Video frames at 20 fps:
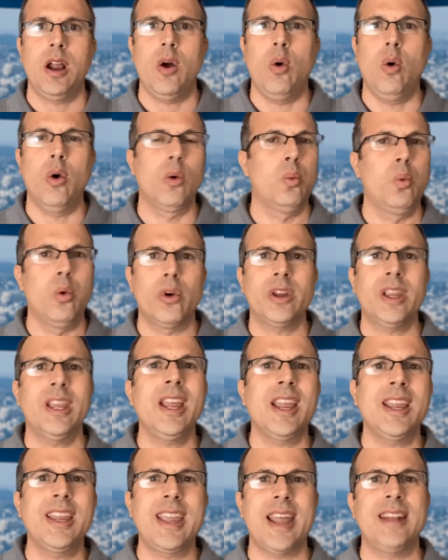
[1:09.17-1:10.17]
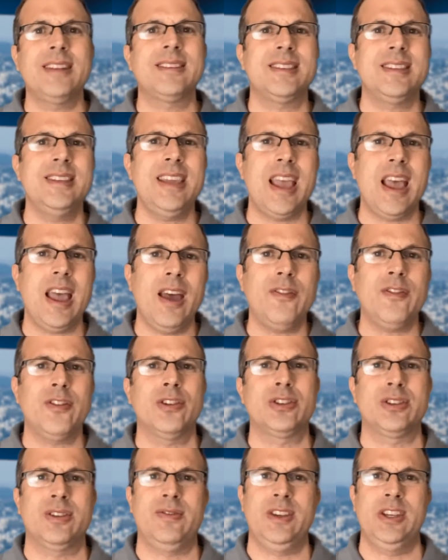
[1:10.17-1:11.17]
or working against the
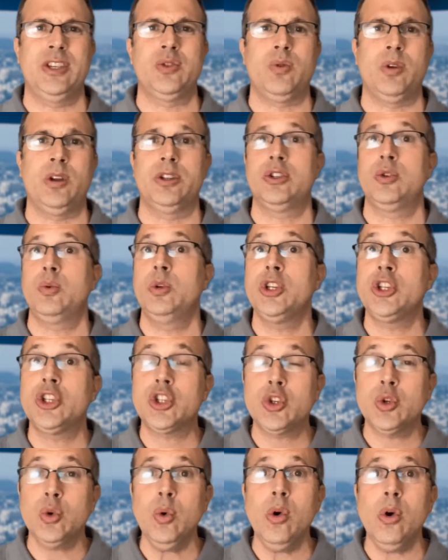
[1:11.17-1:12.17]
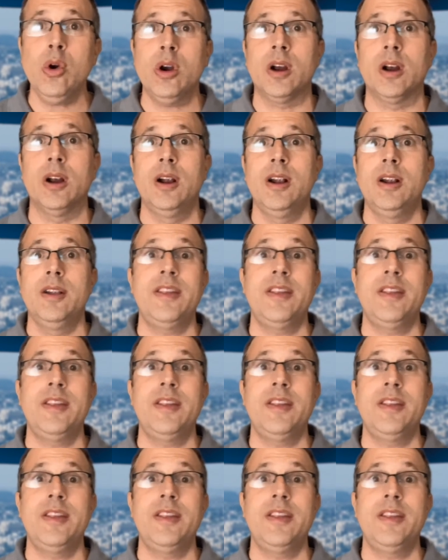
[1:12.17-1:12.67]
efforts of Israel to ensure